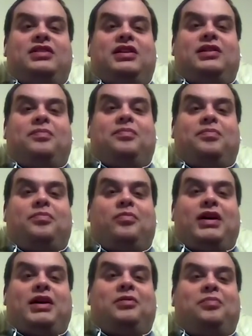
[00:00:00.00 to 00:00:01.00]
and
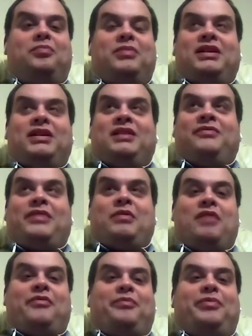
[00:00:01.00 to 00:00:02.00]
well, they
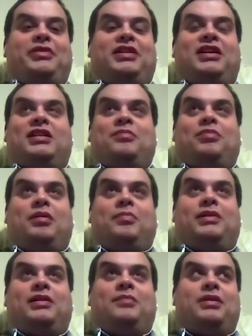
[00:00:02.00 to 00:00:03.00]
weren't particularly
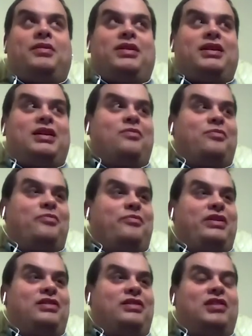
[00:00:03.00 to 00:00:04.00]
popular, but
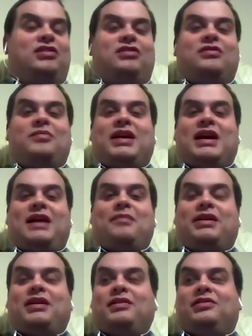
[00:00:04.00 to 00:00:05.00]
we just got to do them again
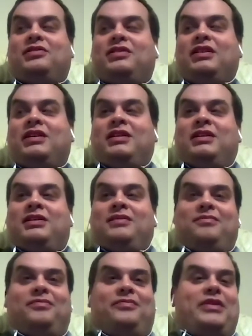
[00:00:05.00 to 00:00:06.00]
because
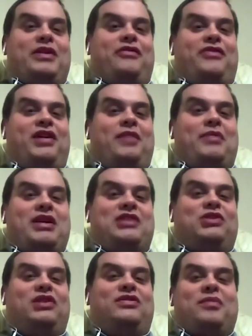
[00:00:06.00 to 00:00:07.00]
they're fun and we
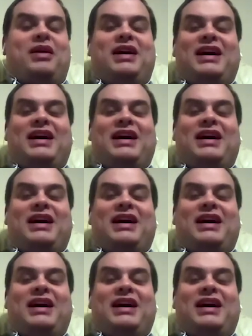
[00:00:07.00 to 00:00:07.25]
enjoy them.